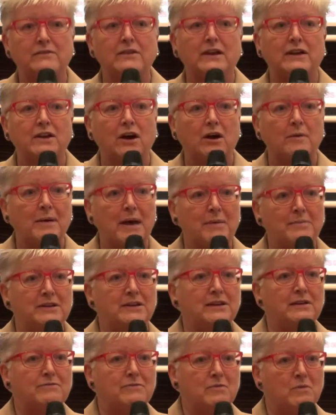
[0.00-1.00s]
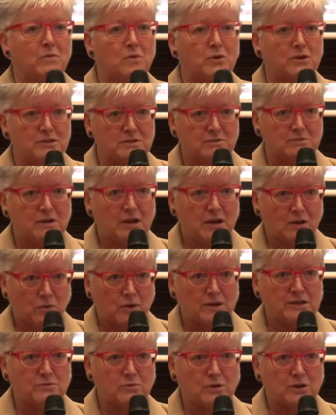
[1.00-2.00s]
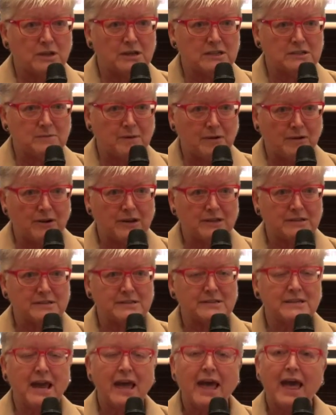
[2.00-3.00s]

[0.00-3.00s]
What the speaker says: then I'm happy to give them a week's work experience,